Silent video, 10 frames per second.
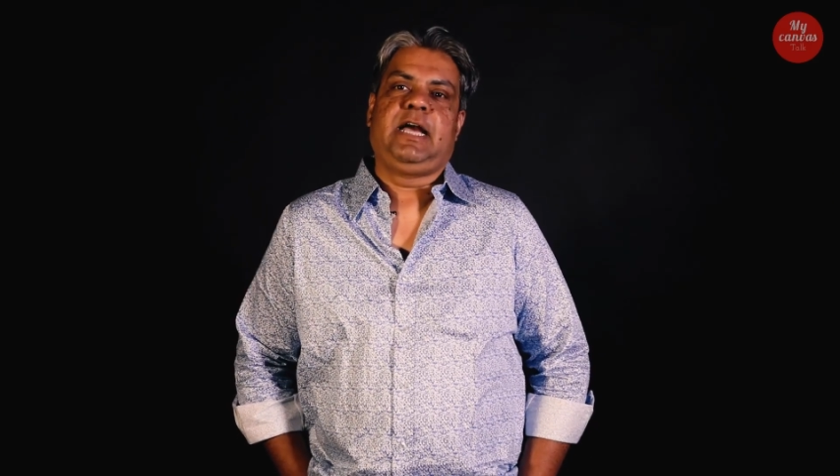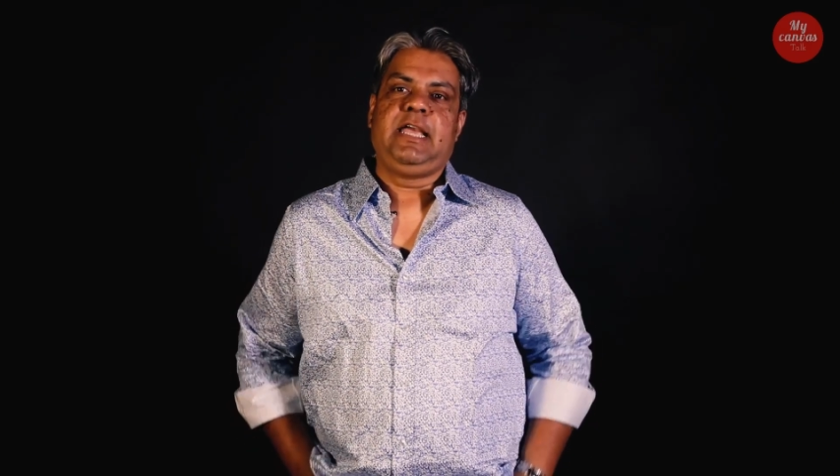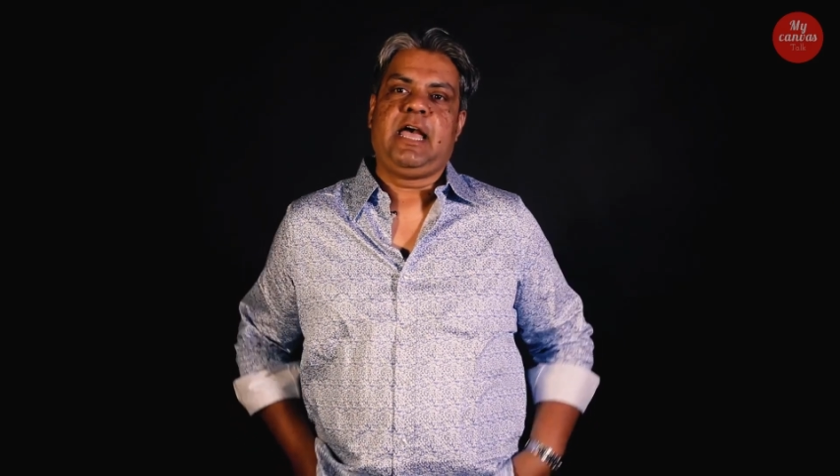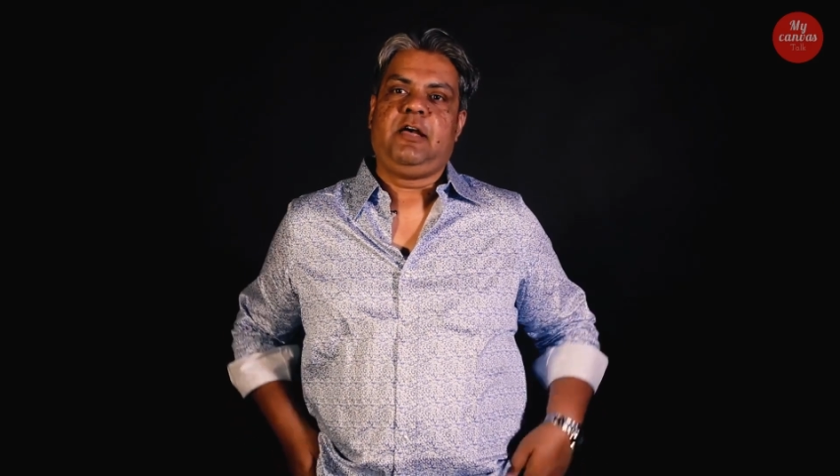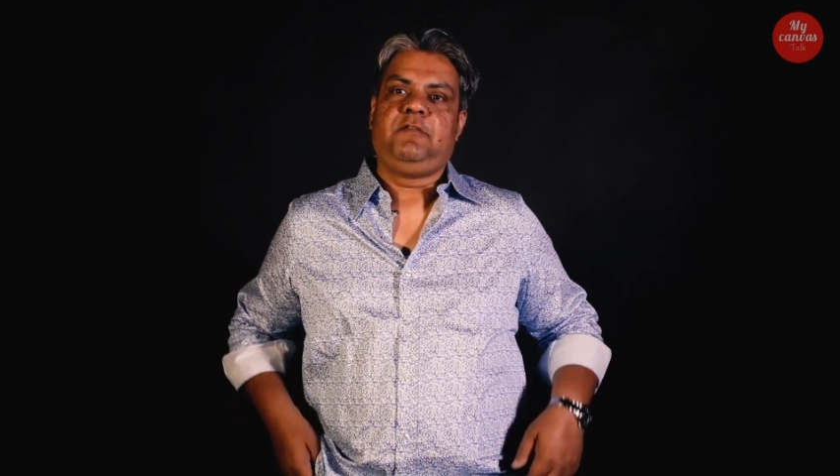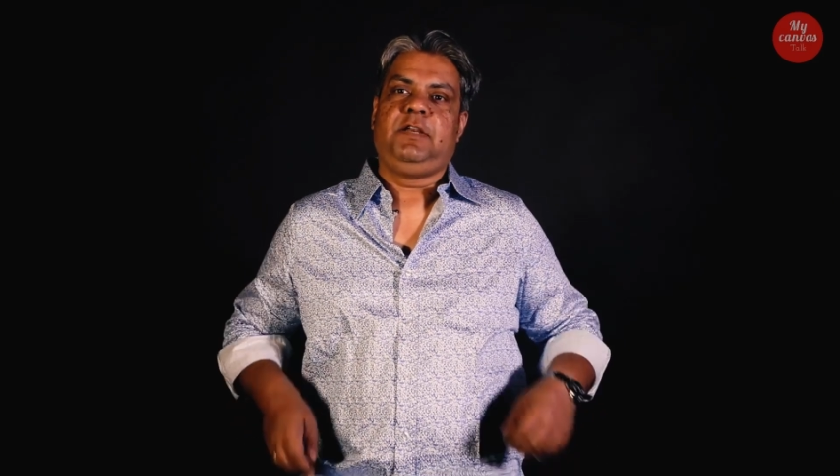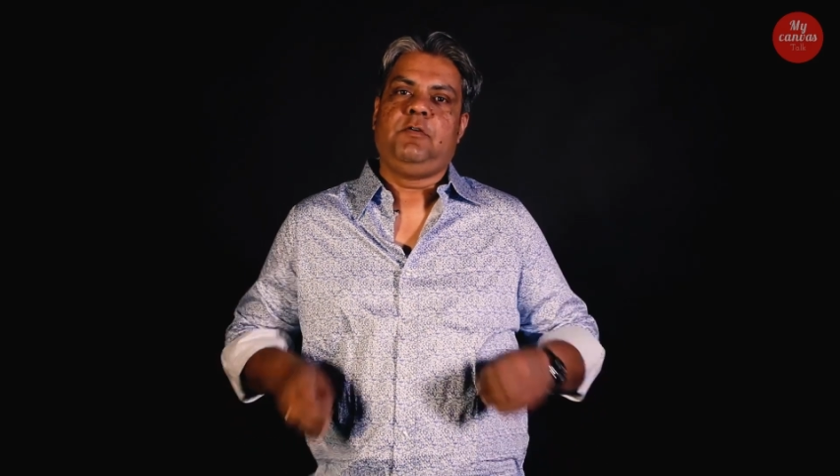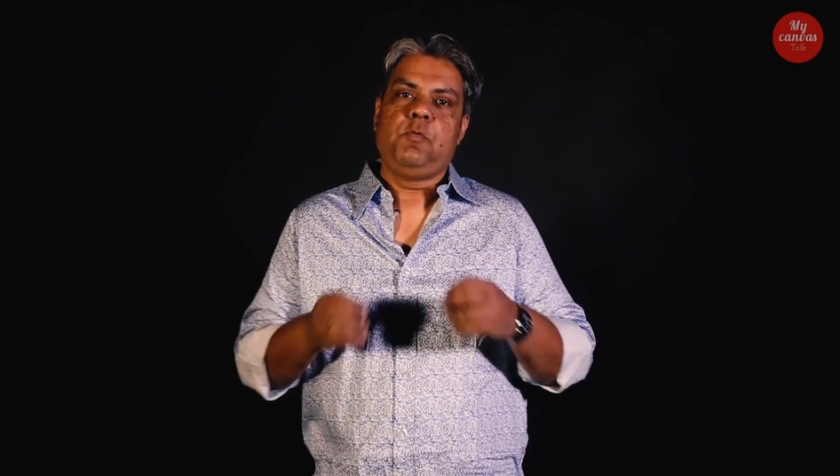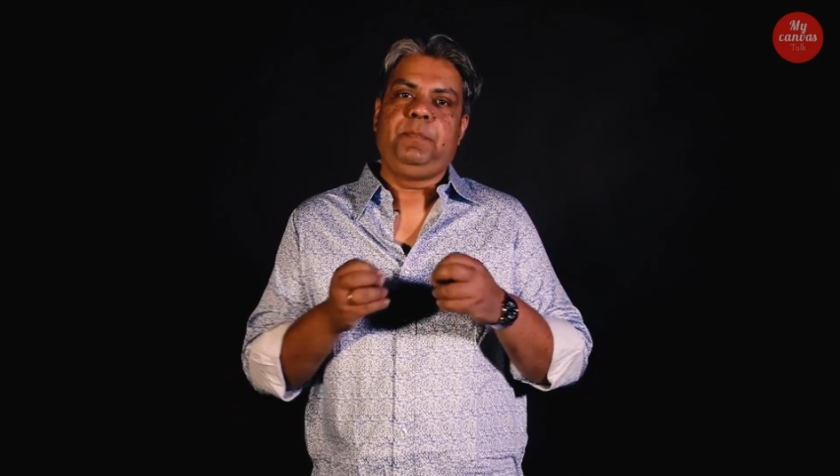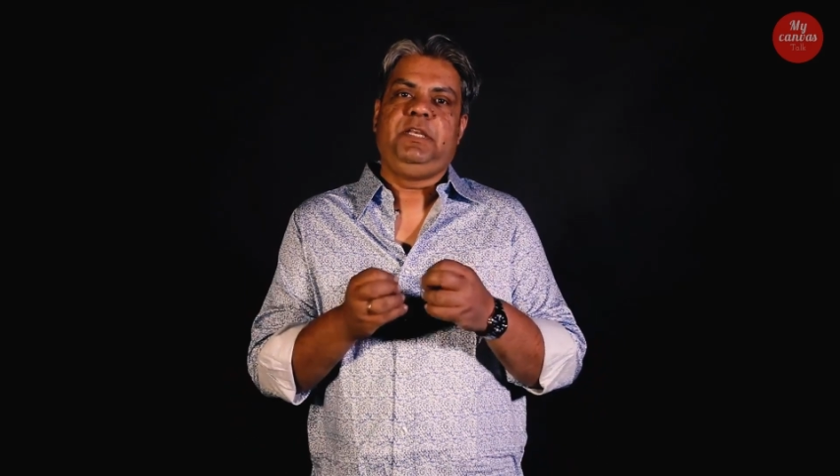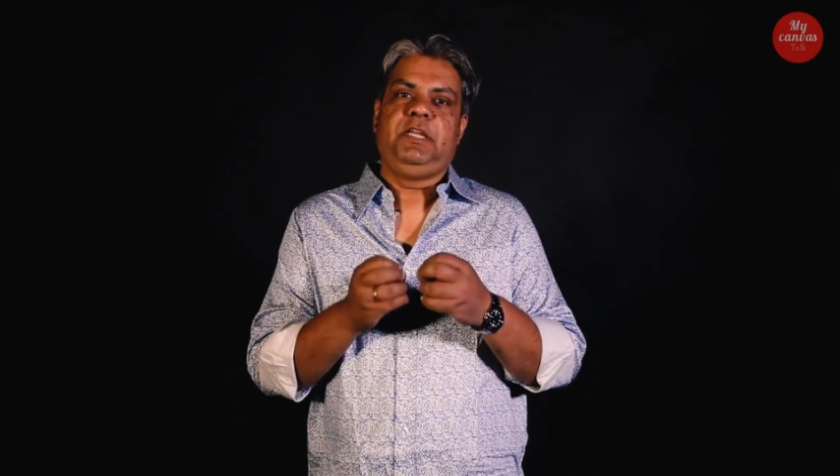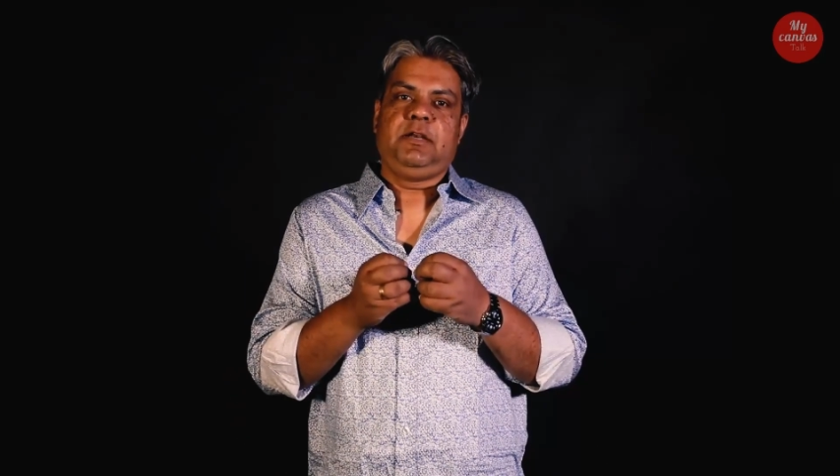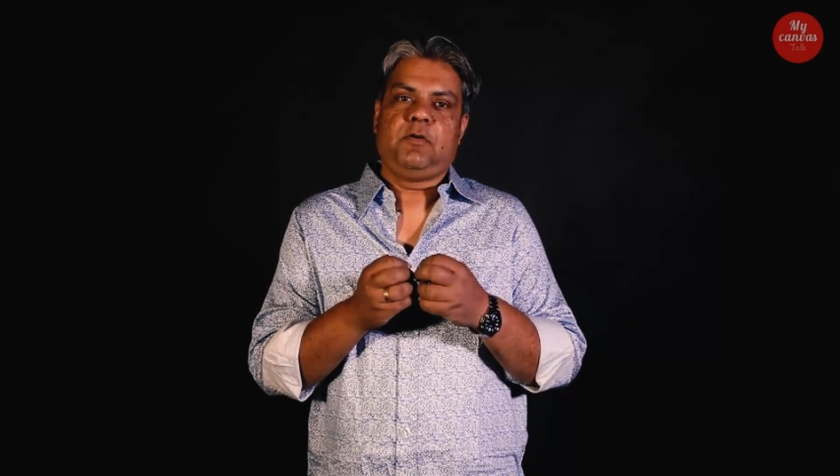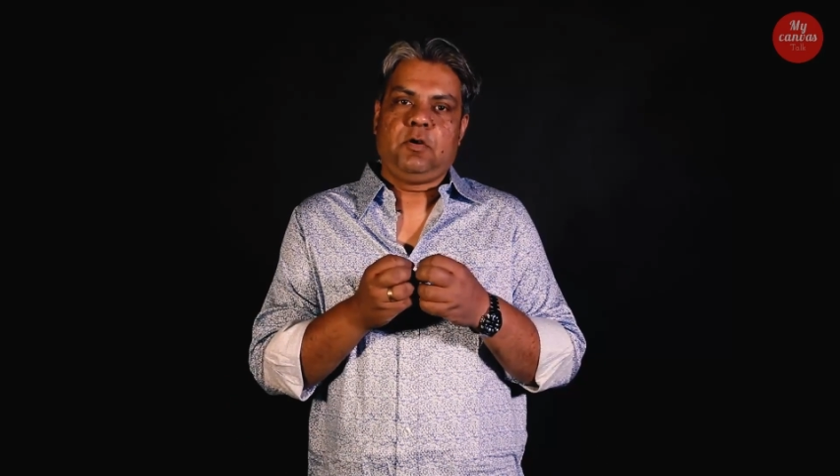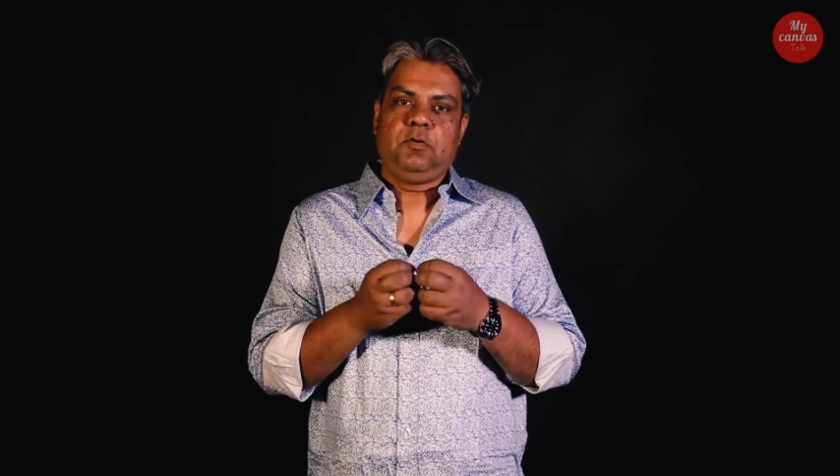I have an
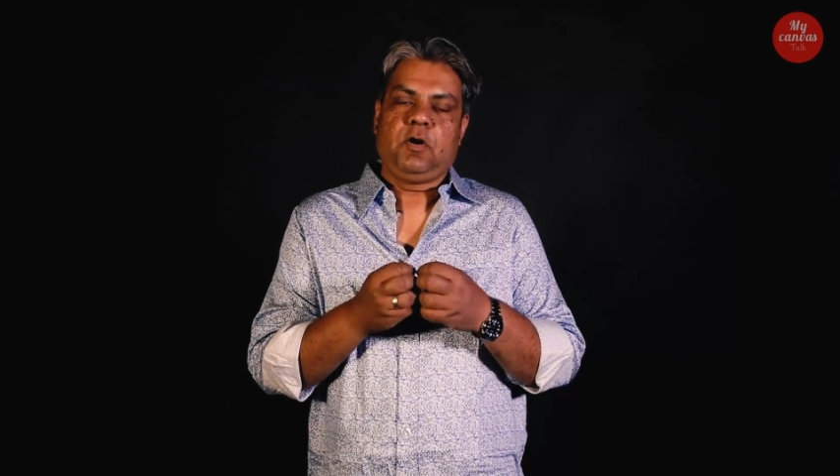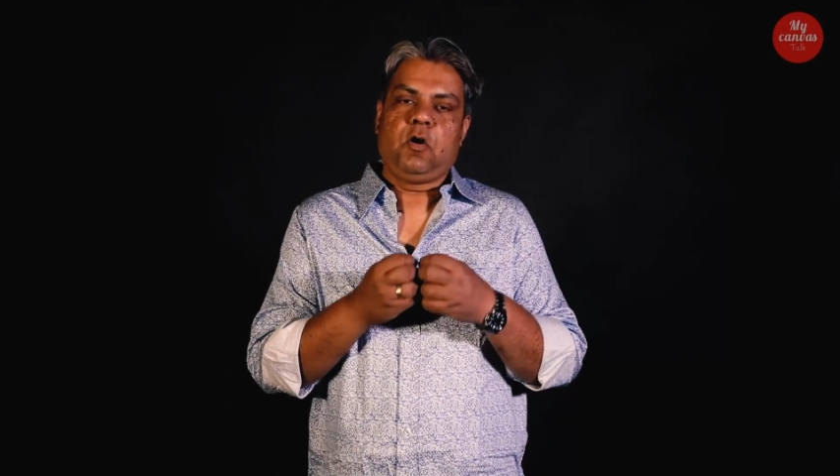opinion on